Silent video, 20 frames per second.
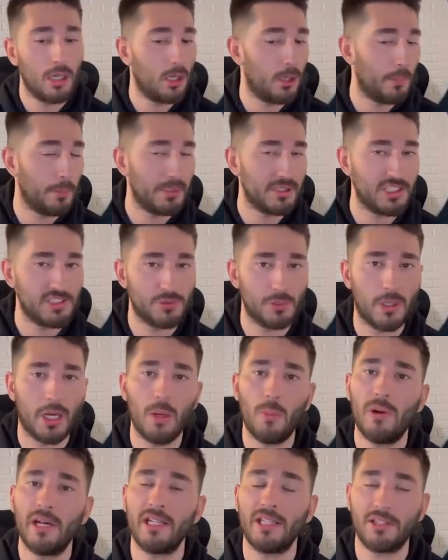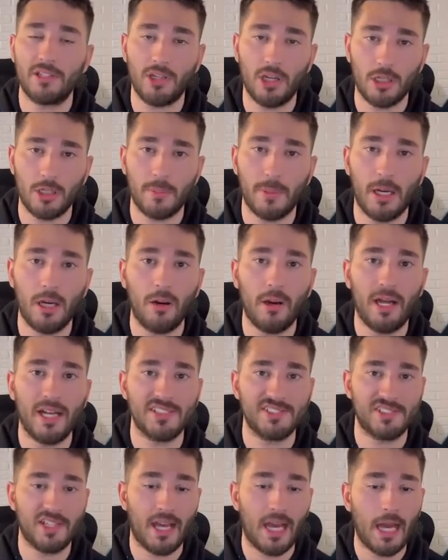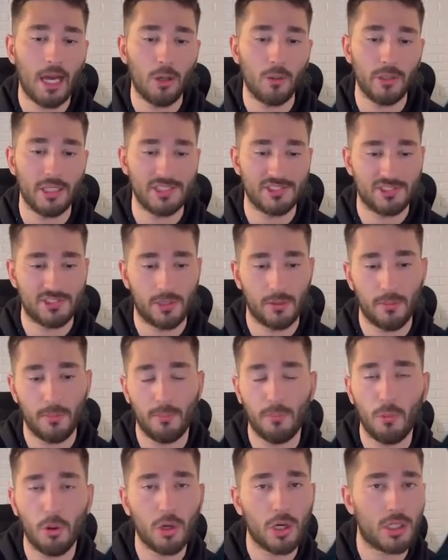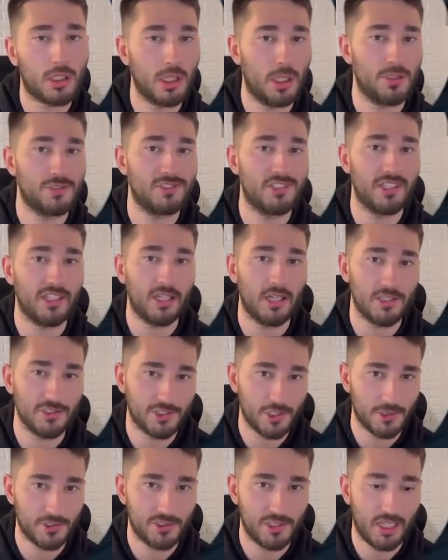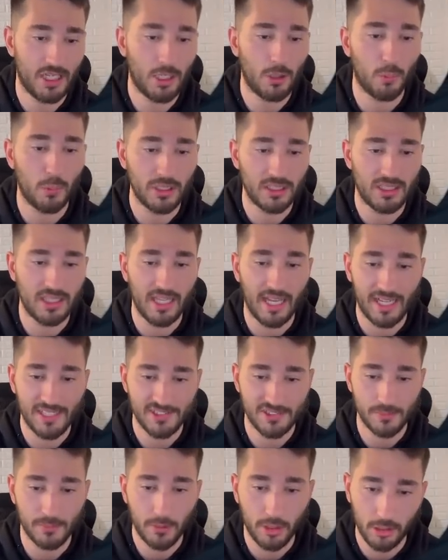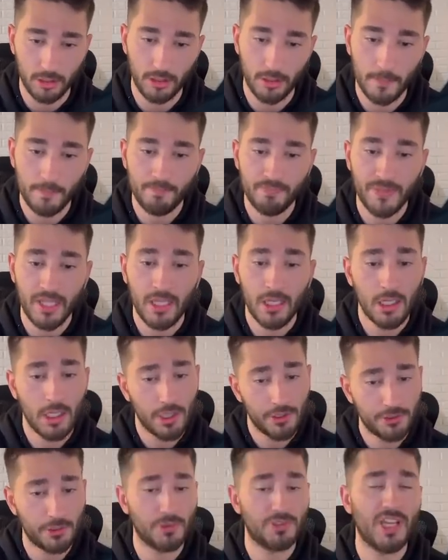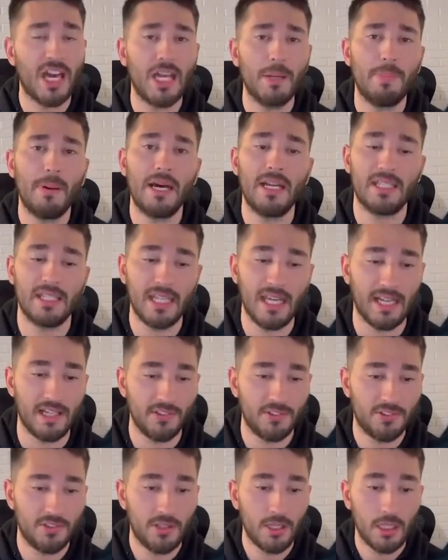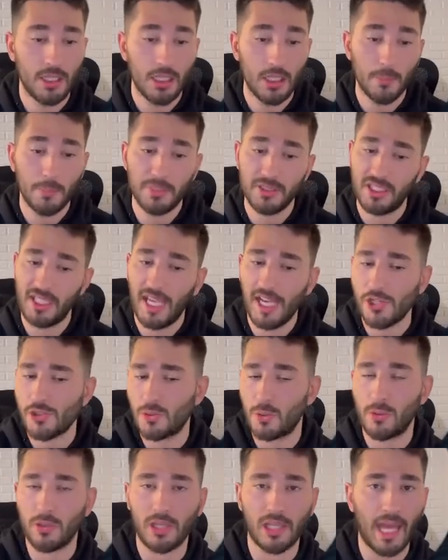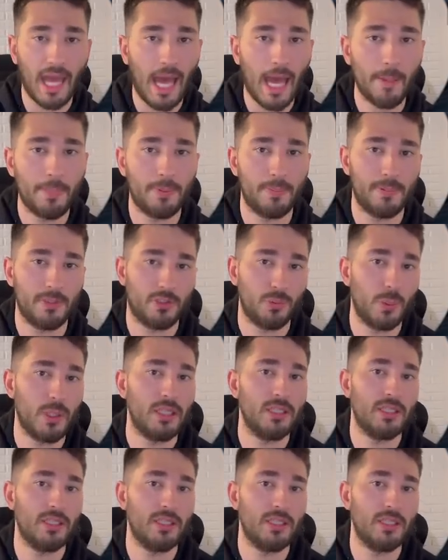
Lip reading: But this is what I wanted to talk about as to how it's more closely associated with the Aston Martin. So side pod, yes. But the actual gap between